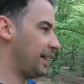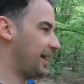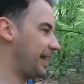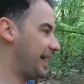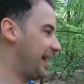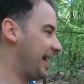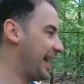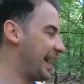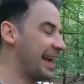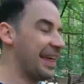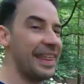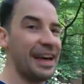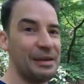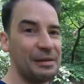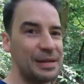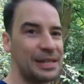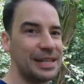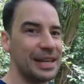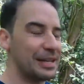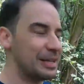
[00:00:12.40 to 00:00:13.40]
yeah,
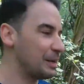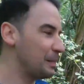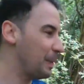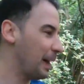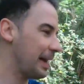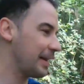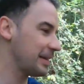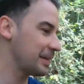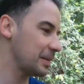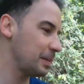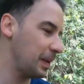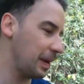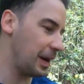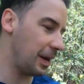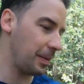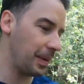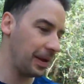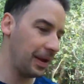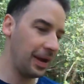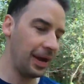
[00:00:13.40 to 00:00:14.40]
that was such a pain to put
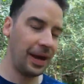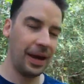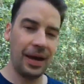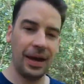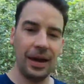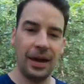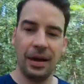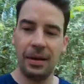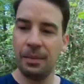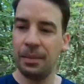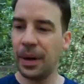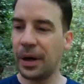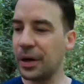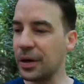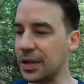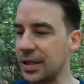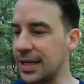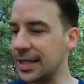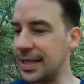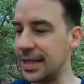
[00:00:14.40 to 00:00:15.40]
up
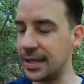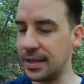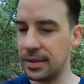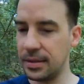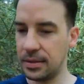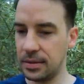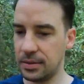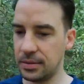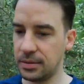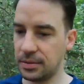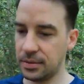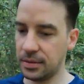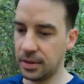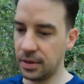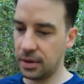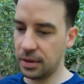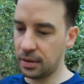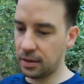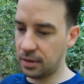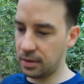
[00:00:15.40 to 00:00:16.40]
because
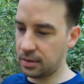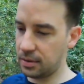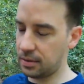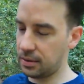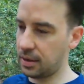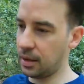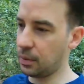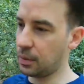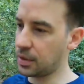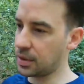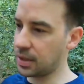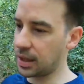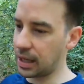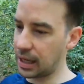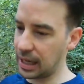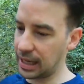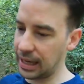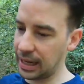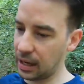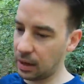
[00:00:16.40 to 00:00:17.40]
it wasn't
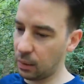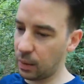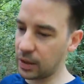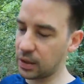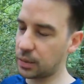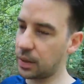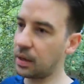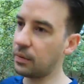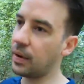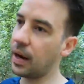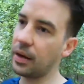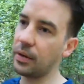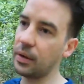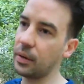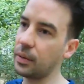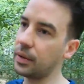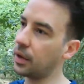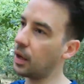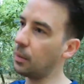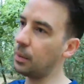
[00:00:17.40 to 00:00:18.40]
clear which way round
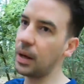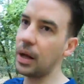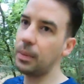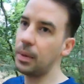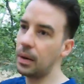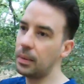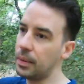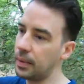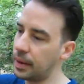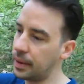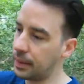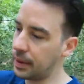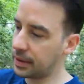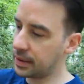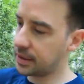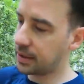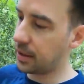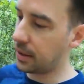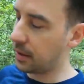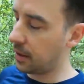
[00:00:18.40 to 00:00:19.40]
it would go, blah, blah, blah, blah,
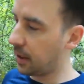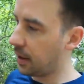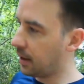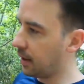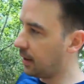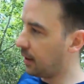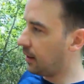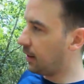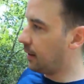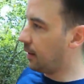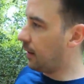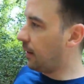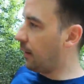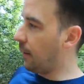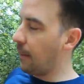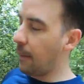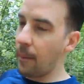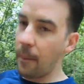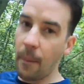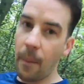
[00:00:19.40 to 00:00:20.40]
blah. So
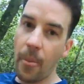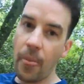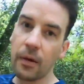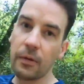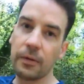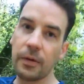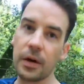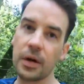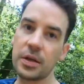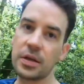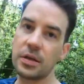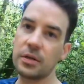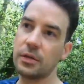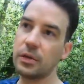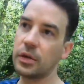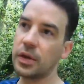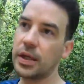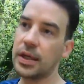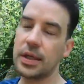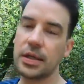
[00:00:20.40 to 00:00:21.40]
first
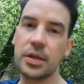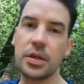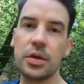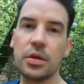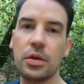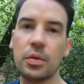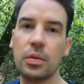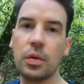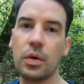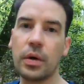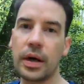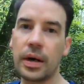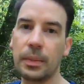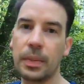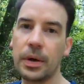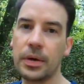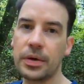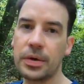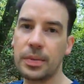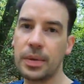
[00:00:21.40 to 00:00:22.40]
of all, you need 2 walking
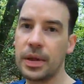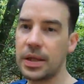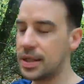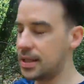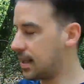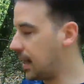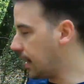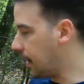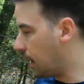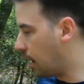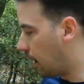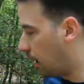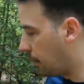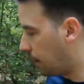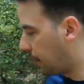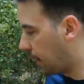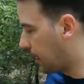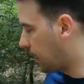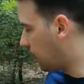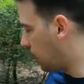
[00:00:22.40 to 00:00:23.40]
poles to put this tent up,
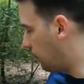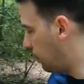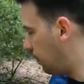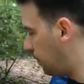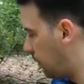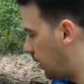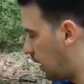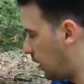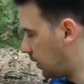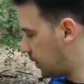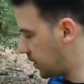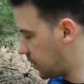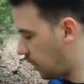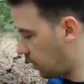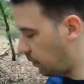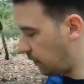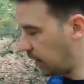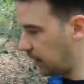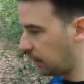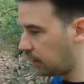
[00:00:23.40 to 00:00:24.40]
and I'll
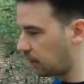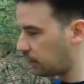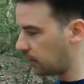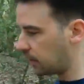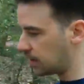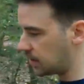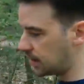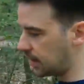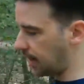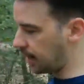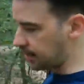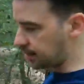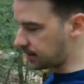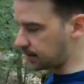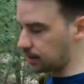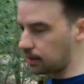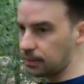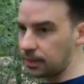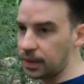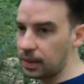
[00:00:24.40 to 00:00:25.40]
start reeling off the
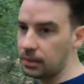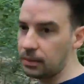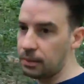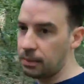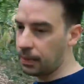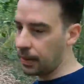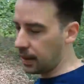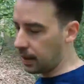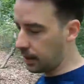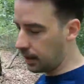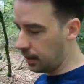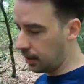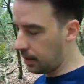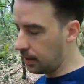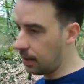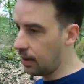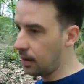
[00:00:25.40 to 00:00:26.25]
stats in a bit, but